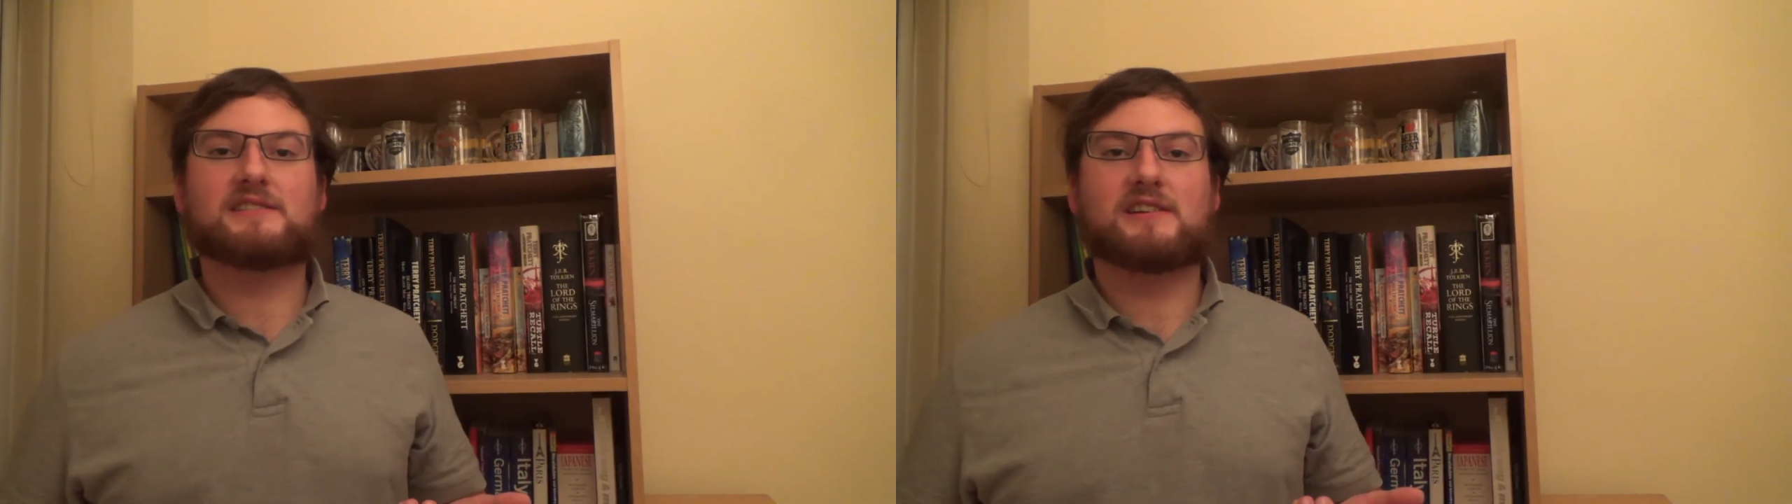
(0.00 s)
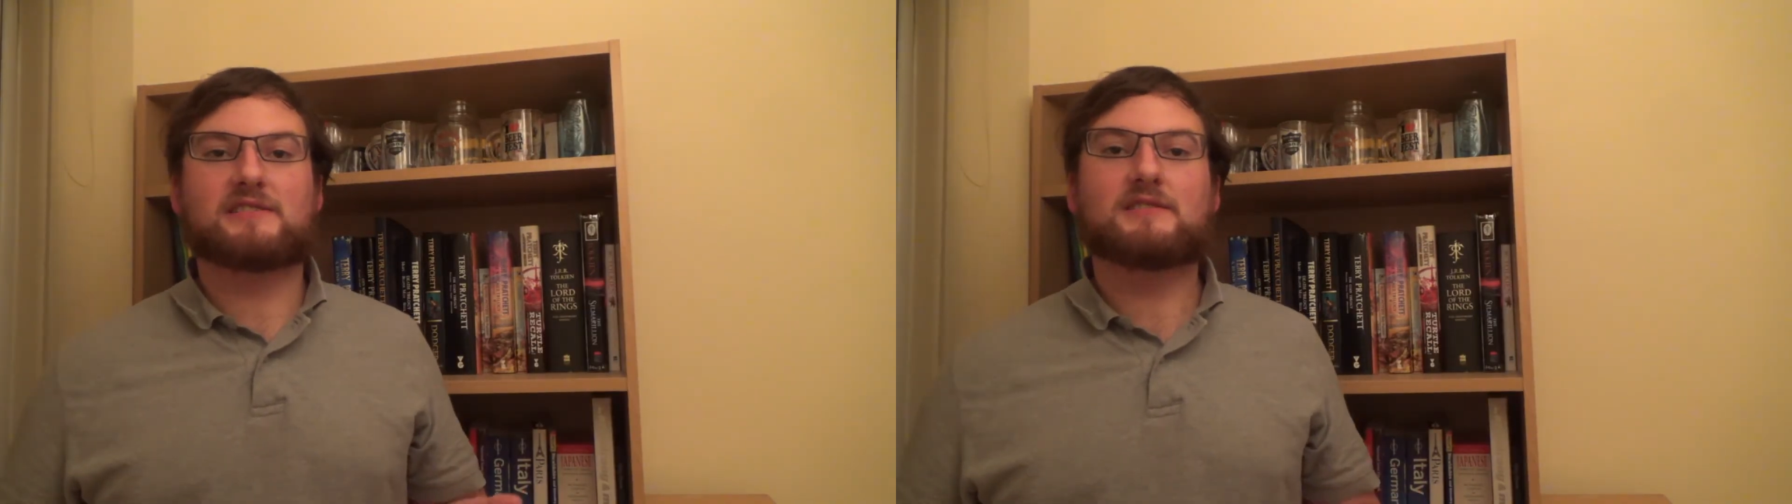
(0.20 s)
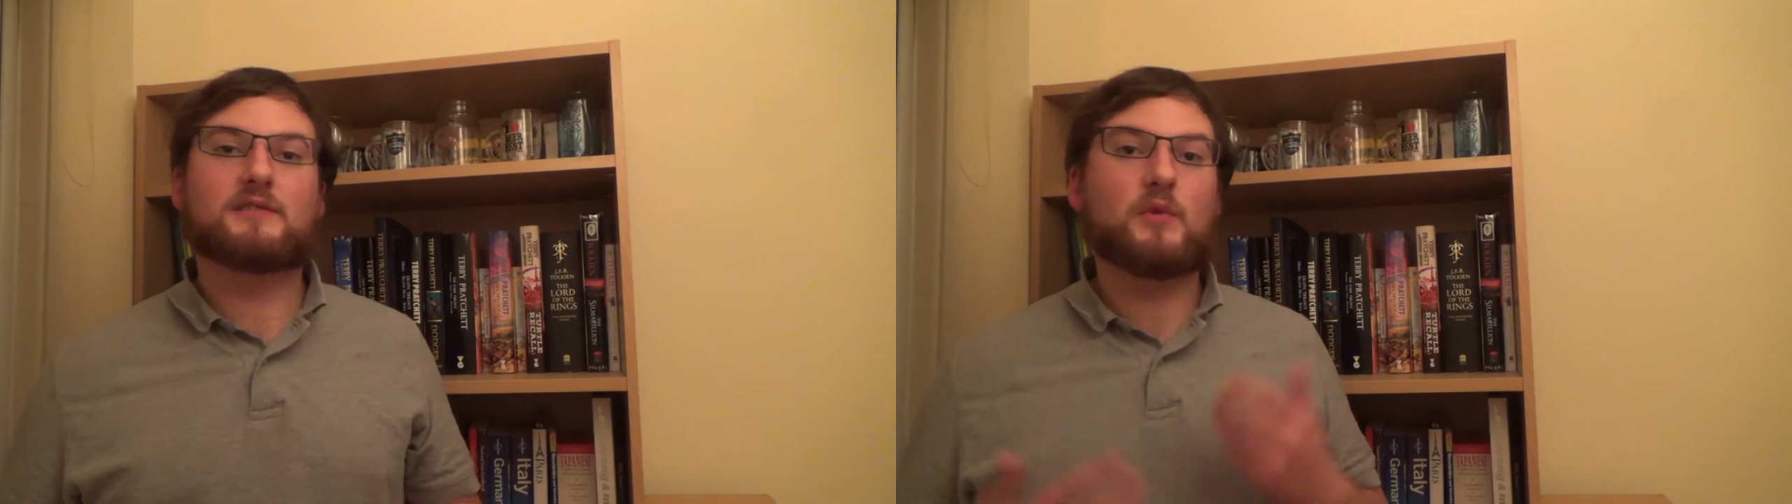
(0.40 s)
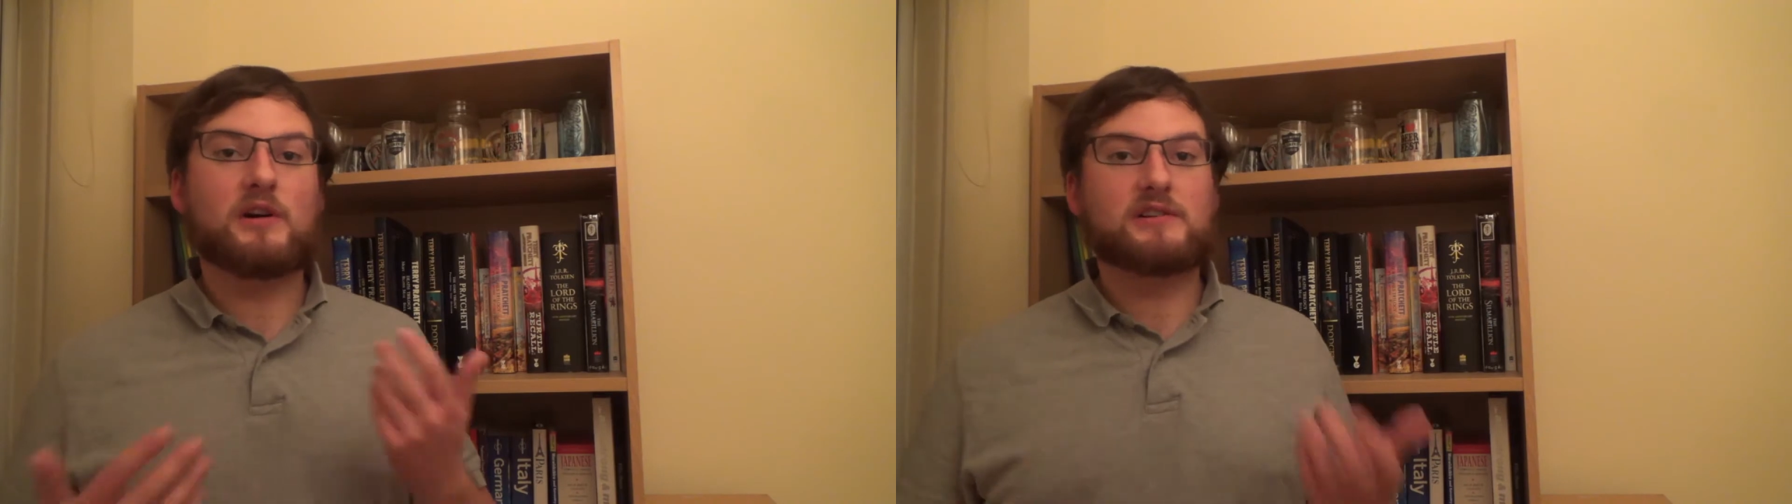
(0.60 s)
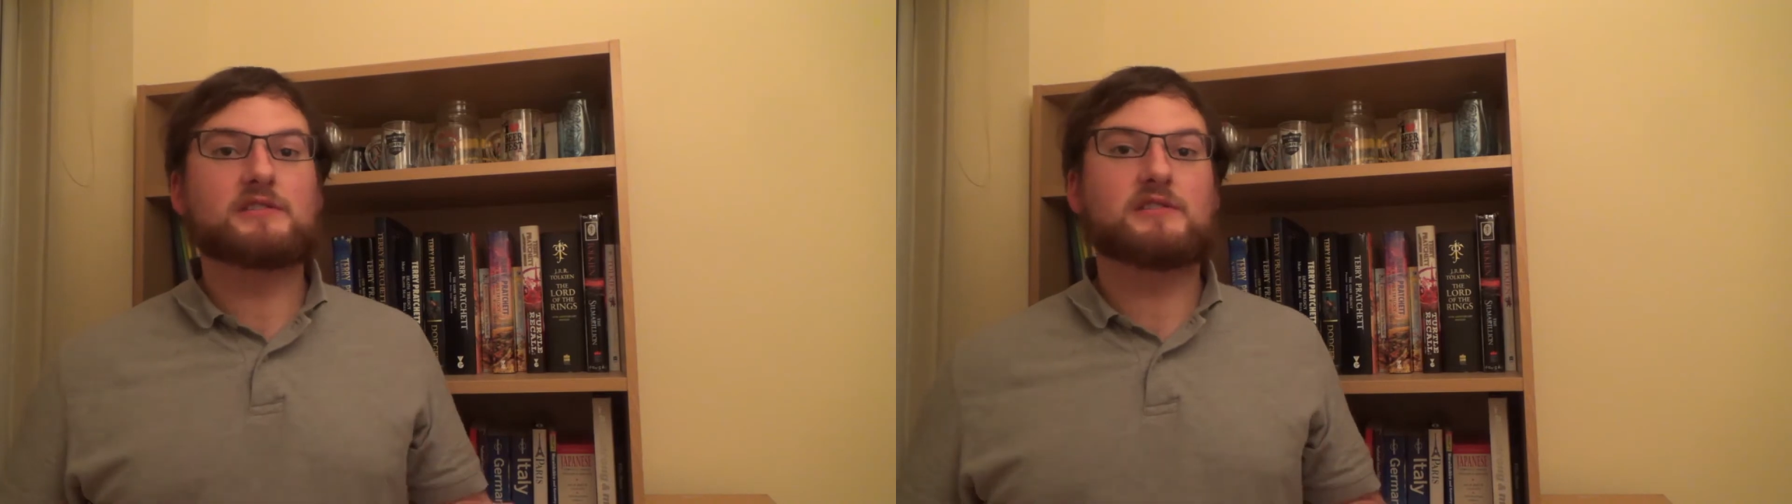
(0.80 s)
schedule and why
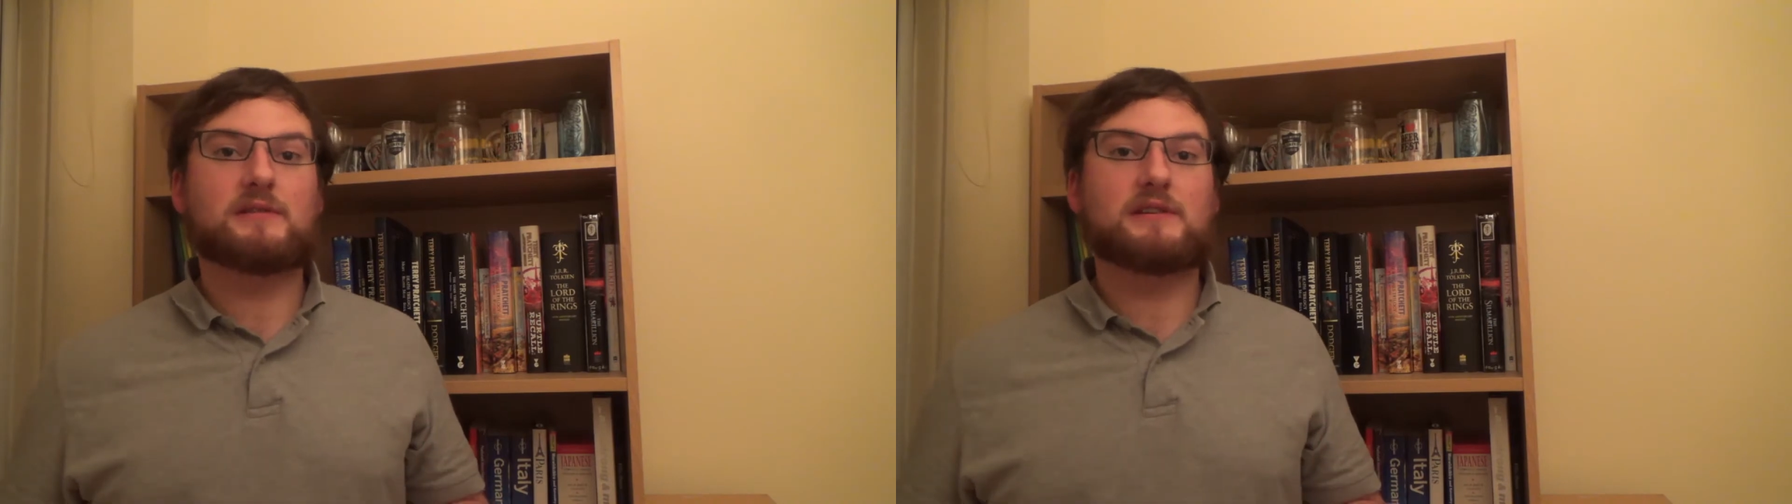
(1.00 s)
you should do